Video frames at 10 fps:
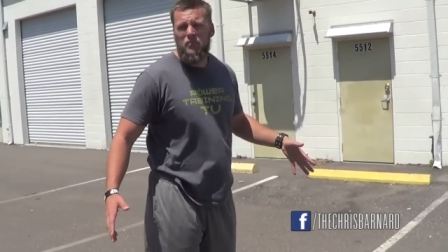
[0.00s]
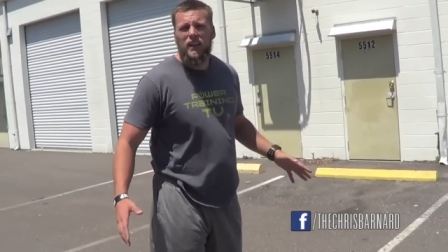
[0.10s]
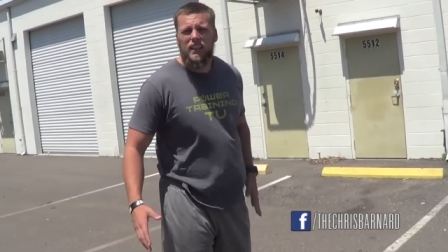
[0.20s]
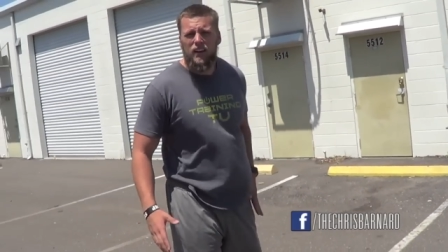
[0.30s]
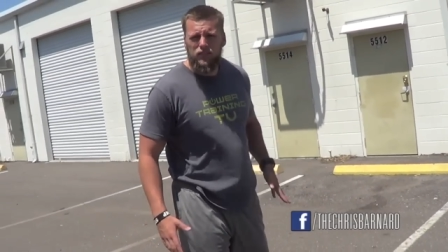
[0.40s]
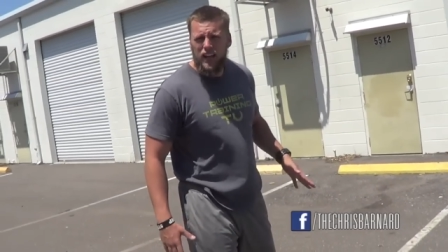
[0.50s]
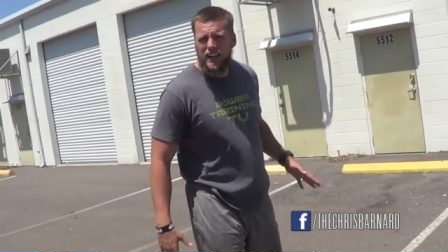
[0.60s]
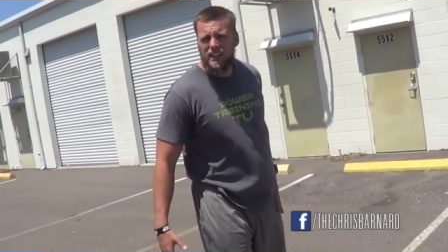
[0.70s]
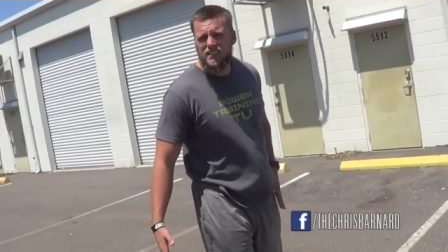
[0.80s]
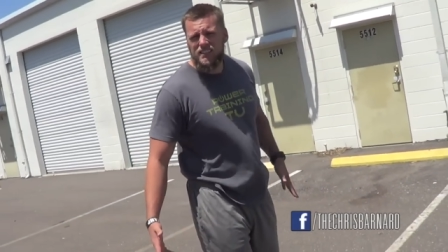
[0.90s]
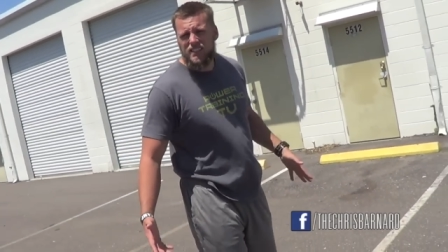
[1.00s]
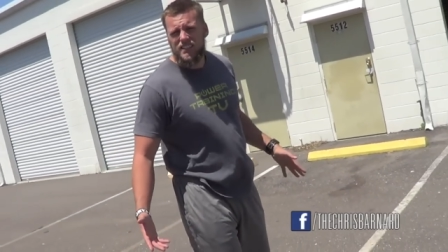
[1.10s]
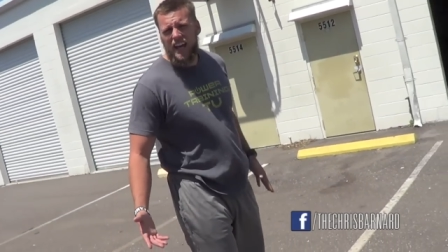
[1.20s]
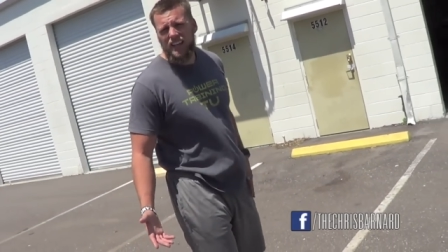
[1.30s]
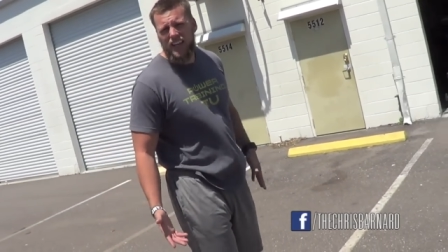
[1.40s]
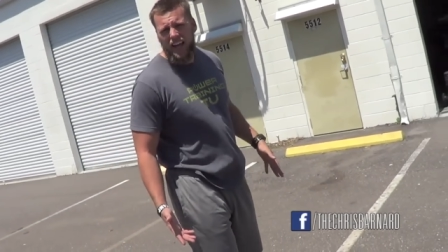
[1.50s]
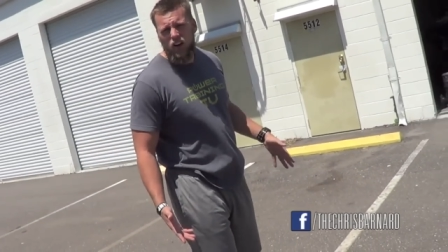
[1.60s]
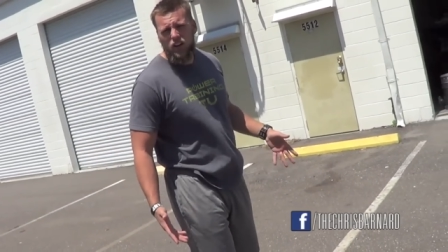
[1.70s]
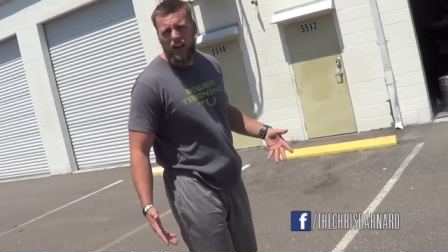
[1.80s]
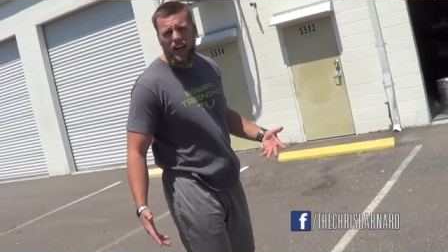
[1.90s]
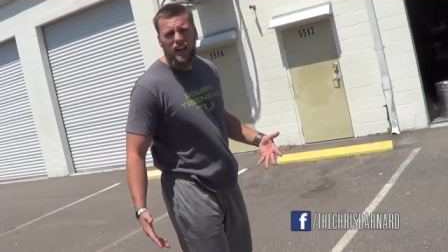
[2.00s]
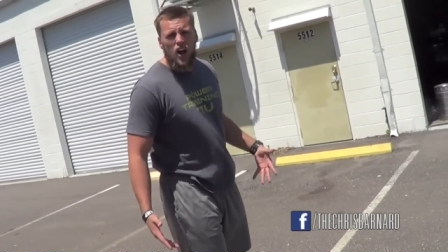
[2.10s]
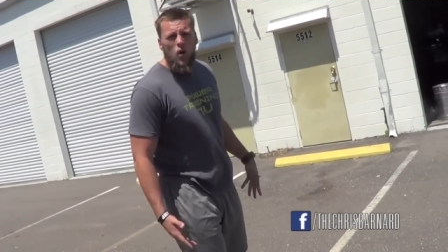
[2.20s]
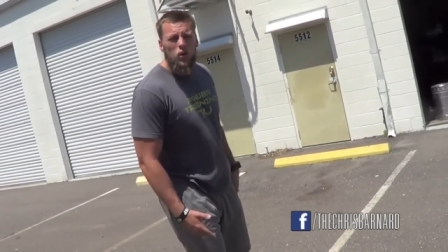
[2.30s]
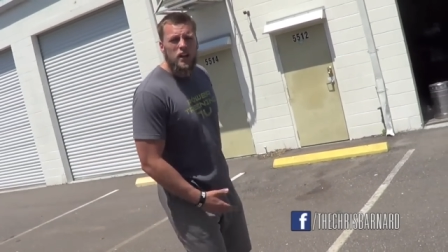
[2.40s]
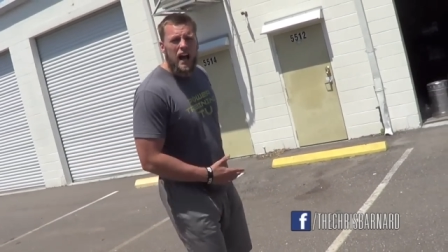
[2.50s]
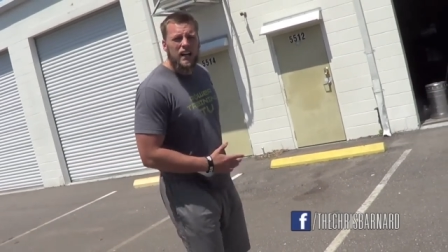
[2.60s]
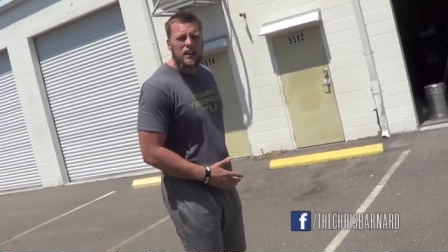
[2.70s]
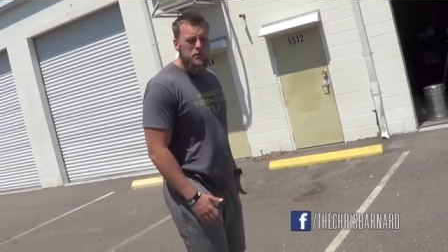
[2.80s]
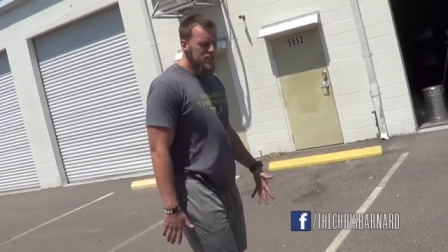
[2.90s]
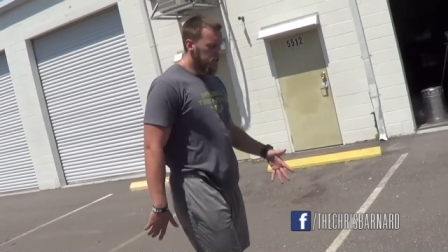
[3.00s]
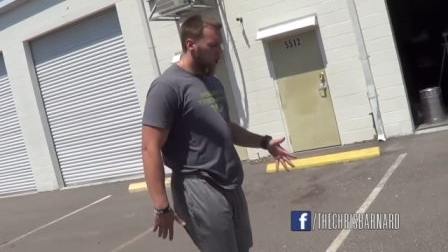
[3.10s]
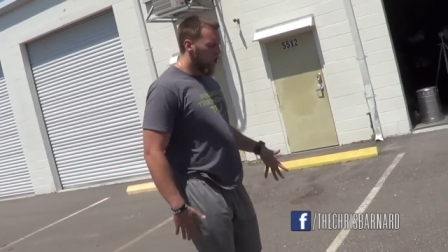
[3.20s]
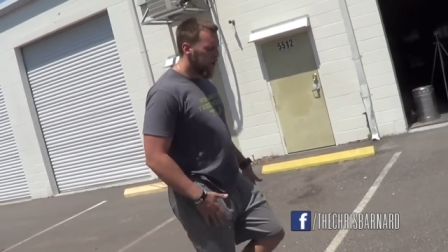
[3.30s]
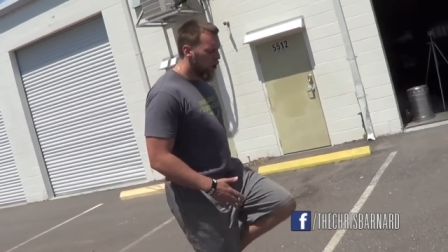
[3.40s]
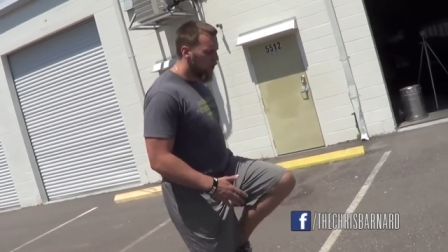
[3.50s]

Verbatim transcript: my left leg is the dead leg, okay? We're not gonna be turning